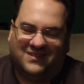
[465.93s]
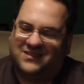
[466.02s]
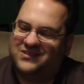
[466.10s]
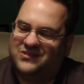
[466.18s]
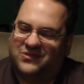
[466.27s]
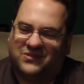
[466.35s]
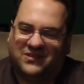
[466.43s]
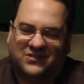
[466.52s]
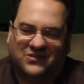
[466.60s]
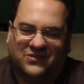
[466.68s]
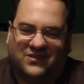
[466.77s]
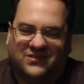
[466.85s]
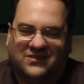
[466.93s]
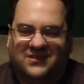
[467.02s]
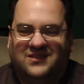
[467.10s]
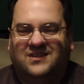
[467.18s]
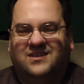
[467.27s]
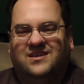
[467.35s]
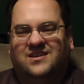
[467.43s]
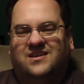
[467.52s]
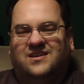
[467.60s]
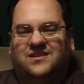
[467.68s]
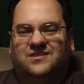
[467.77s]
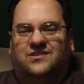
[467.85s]
it's totally a choice.
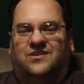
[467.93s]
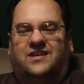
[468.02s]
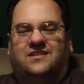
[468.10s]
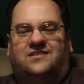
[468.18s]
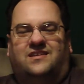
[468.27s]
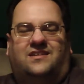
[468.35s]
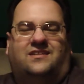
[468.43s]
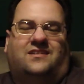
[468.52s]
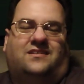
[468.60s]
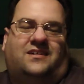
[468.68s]
So that's it.